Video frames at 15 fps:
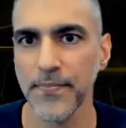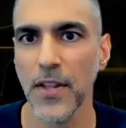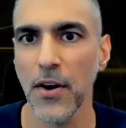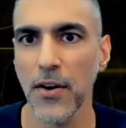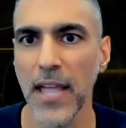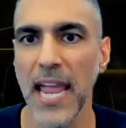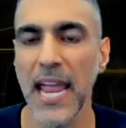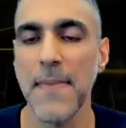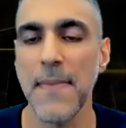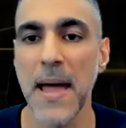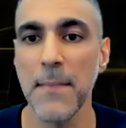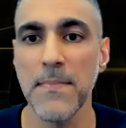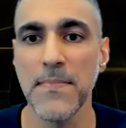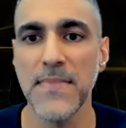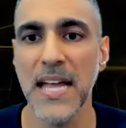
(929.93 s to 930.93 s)
Okay. And
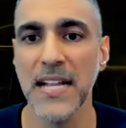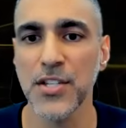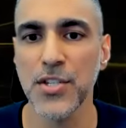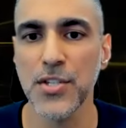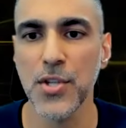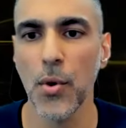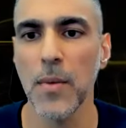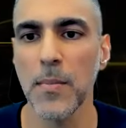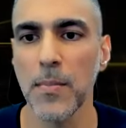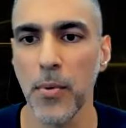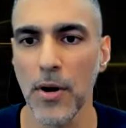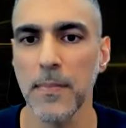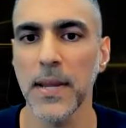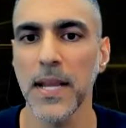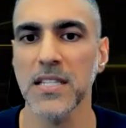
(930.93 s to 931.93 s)
that that's so
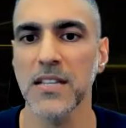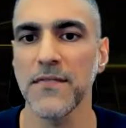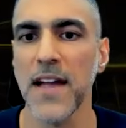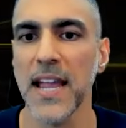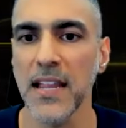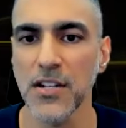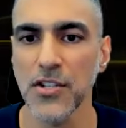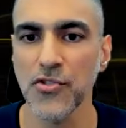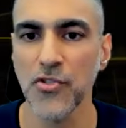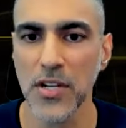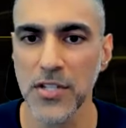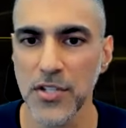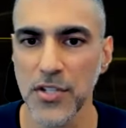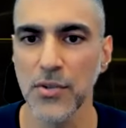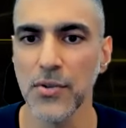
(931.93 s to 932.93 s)
important because if I can
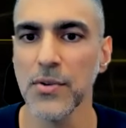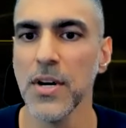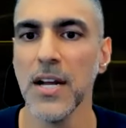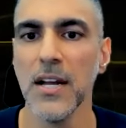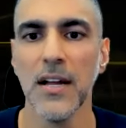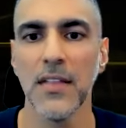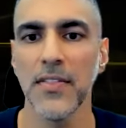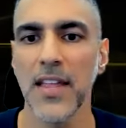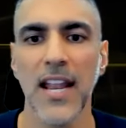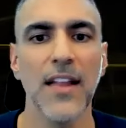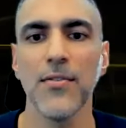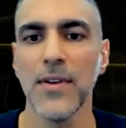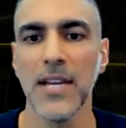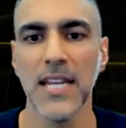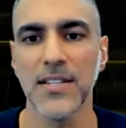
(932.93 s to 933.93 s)
trust you, then I
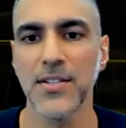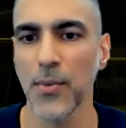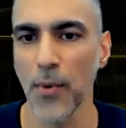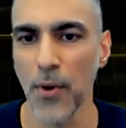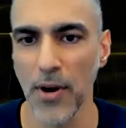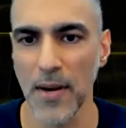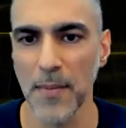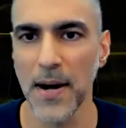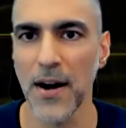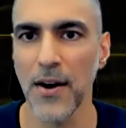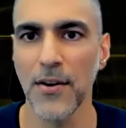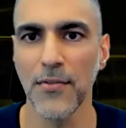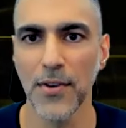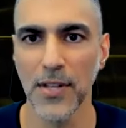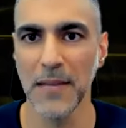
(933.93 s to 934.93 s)
don't need to worry
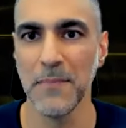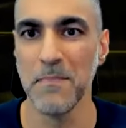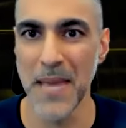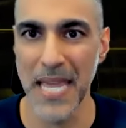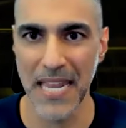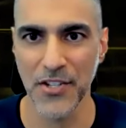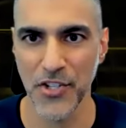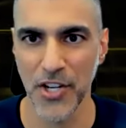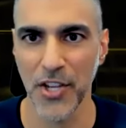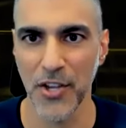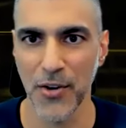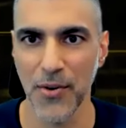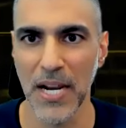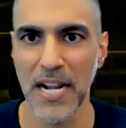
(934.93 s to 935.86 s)
about really managing you.